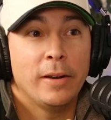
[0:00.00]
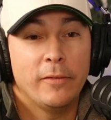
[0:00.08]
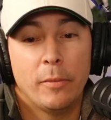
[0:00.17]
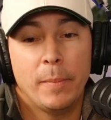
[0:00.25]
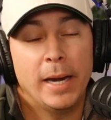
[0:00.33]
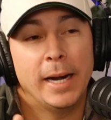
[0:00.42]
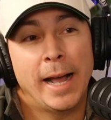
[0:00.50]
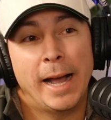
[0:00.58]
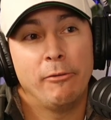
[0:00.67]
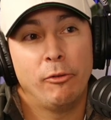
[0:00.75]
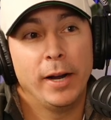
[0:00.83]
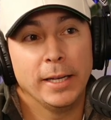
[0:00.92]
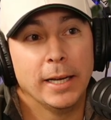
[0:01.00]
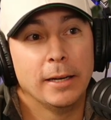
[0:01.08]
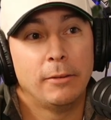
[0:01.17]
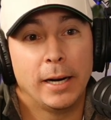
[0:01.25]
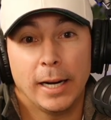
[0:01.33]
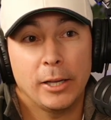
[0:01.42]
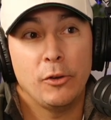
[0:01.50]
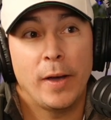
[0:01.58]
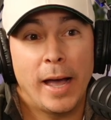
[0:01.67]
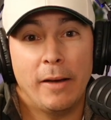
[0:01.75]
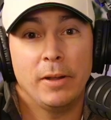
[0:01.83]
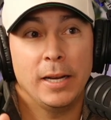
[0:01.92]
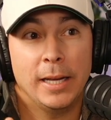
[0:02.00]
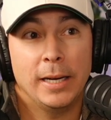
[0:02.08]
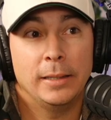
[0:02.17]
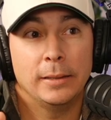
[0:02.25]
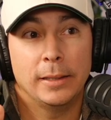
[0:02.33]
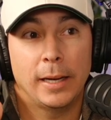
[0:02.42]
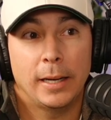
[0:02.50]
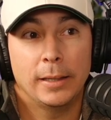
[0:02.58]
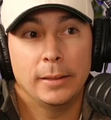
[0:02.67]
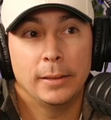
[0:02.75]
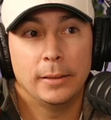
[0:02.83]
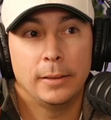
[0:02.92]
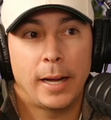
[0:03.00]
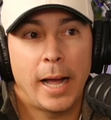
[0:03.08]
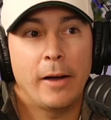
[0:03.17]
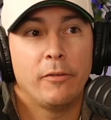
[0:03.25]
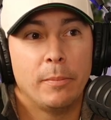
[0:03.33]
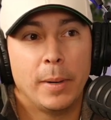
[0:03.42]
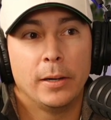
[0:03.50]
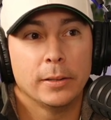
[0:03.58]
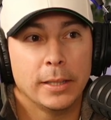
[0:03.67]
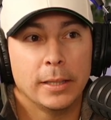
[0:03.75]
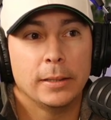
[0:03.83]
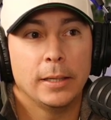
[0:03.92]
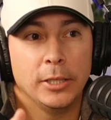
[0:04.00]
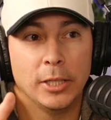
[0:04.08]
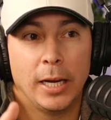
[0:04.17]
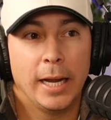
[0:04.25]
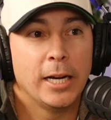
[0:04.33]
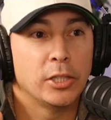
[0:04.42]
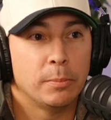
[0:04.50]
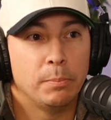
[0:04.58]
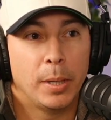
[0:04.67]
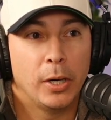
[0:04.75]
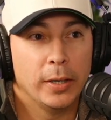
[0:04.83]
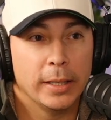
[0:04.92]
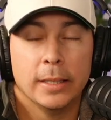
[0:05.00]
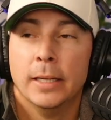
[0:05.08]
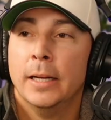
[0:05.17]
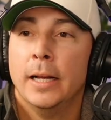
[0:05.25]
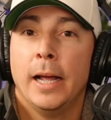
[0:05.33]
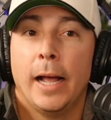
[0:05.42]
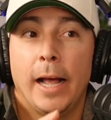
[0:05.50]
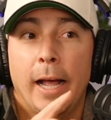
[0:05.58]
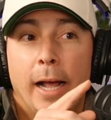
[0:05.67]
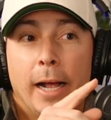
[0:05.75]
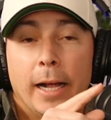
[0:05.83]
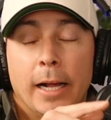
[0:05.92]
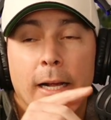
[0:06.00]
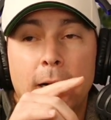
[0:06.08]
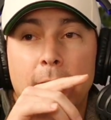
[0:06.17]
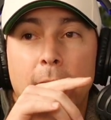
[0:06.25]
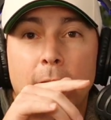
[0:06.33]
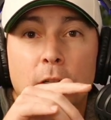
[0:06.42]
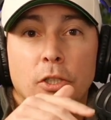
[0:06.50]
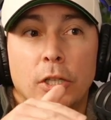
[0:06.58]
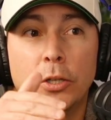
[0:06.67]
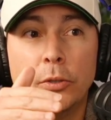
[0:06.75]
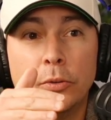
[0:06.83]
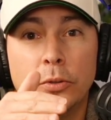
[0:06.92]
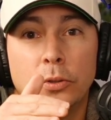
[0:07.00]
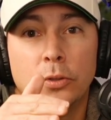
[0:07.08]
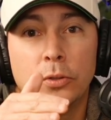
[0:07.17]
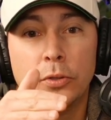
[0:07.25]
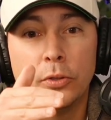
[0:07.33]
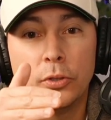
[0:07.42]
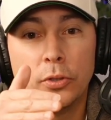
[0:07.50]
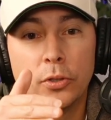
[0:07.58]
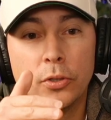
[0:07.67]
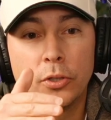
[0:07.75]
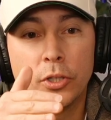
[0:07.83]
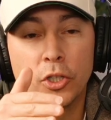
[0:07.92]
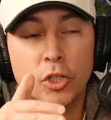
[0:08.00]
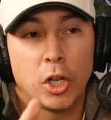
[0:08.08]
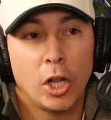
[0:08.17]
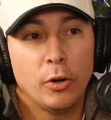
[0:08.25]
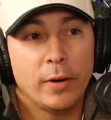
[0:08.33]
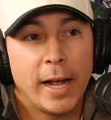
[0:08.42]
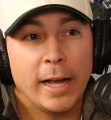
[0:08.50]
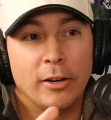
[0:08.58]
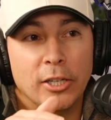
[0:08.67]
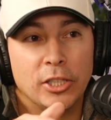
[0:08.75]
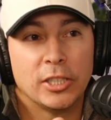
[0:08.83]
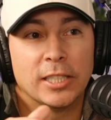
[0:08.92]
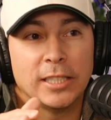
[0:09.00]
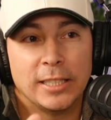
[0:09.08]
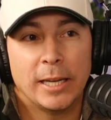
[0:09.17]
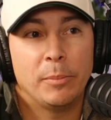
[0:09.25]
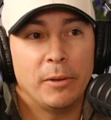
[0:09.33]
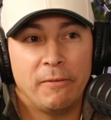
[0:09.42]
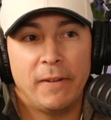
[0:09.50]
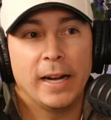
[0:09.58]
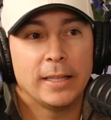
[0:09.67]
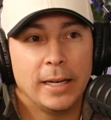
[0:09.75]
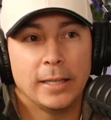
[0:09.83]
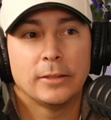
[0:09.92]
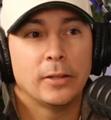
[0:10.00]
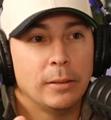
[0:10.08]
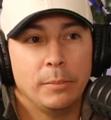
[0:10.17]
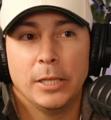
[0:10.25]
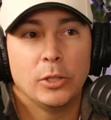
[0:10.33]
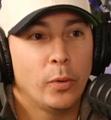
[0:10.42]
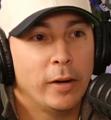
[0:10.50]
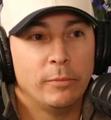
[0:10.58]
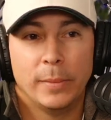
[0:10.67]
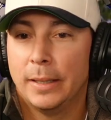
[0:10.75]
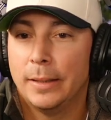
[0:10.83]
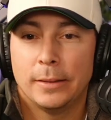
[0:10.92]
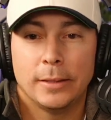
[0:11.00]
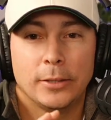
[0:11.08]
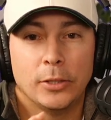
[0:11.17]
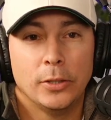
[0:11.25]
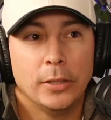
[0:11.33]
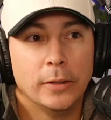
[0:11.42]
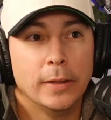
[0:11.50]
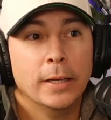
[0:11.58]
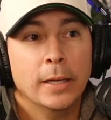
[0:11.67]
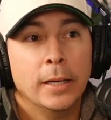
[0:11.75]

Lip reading: even made it halfway yet, right? Like you haven't hit half a mile yet and your legs are burning. And so to slow down and just accept the fact that it's going to be 12 minutes to do it.